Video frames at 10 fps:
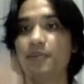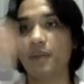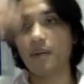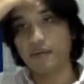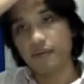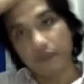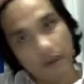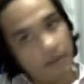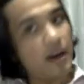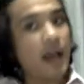coming
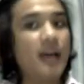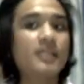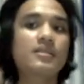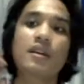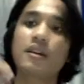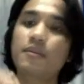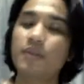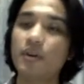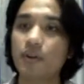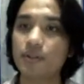from last year
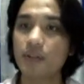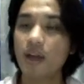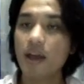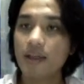because